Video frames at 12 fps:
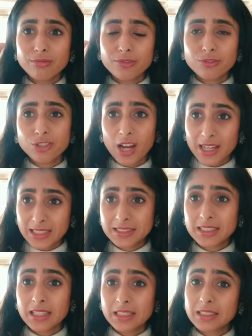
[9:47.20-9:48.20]
Dry
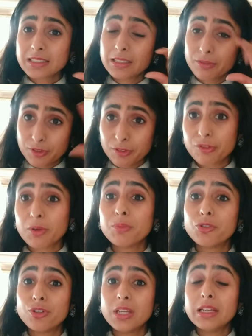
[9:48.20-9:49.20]
skin is different
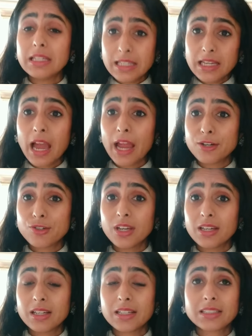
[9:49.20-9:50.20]
from
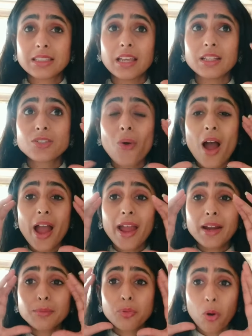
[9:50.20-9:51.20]
dehydrated skin. So I
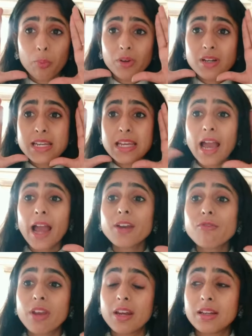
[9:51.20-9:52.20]
had proper
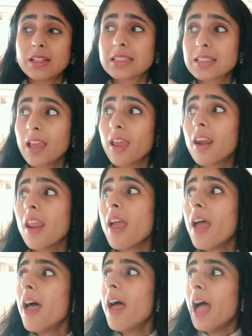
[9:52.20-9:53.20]
dehydrated skin,
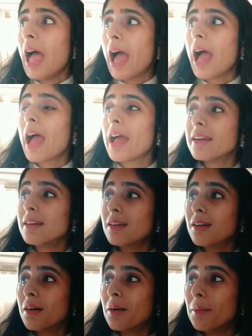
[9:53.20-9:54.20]

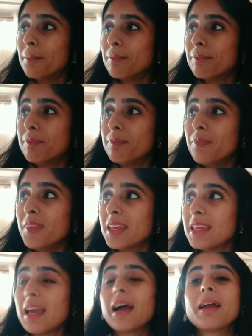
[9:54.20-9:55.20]
and
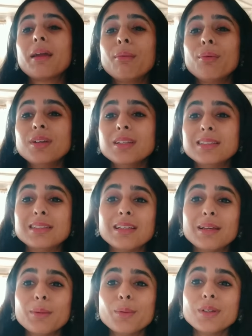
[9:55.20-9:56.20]
yeah, it
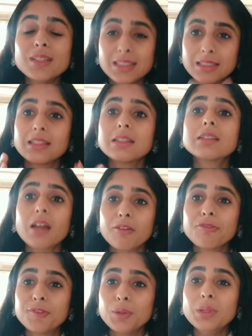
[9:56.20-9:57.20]
was
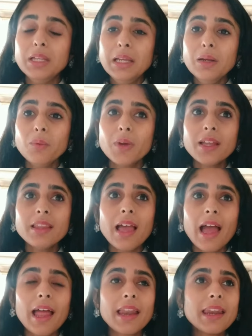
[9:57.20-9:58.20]
tough to deal with.
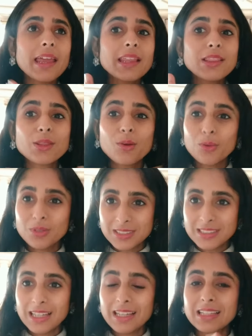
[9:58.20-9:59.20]
And in
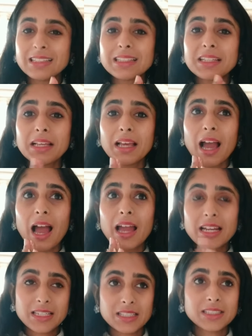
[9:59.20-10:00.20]
those days,
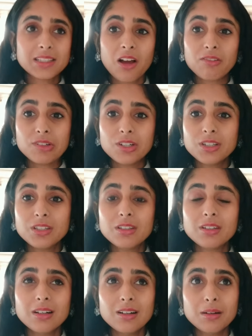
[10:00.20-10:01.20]
I discovered
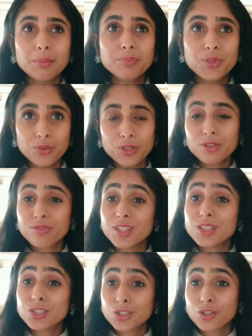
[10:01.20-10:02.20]
the beauty of
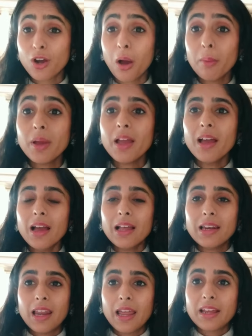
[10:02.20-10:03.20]
this scrub,
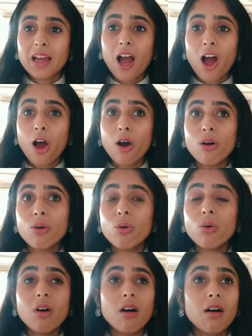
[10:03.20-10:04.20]
like
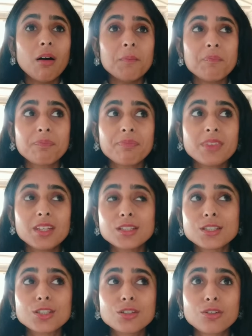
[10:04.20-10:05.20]
how
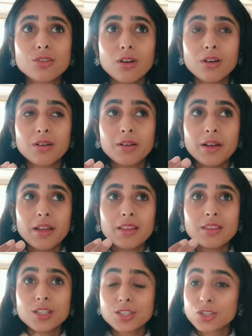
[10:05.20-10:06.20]
this
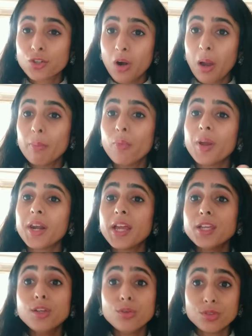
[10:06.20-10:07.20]
scrub, when I
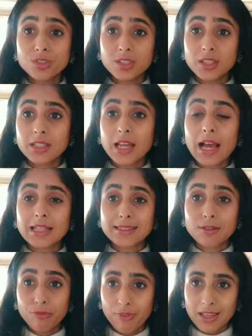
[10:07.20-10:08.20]
used it as
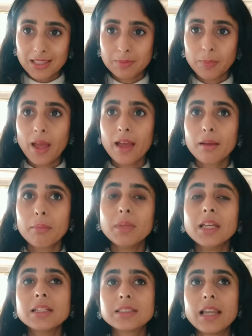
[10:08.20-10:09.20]
a face pack,
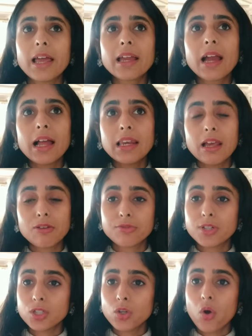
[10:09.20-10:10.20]
means like I
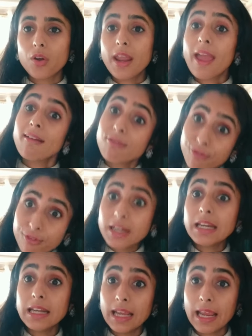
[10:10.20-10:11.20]
left it on
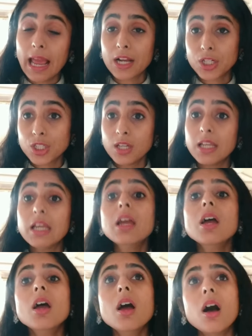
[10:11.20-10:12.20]
every day, actually.
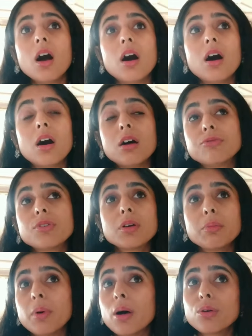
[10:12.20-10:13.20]
For
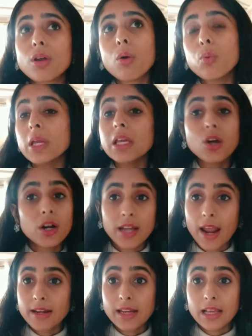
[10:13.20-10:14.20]
about a week or
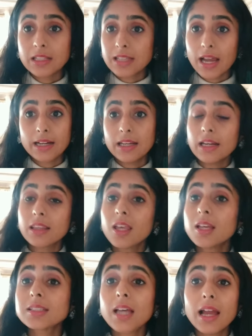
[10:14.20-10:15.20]
10 days, I did this.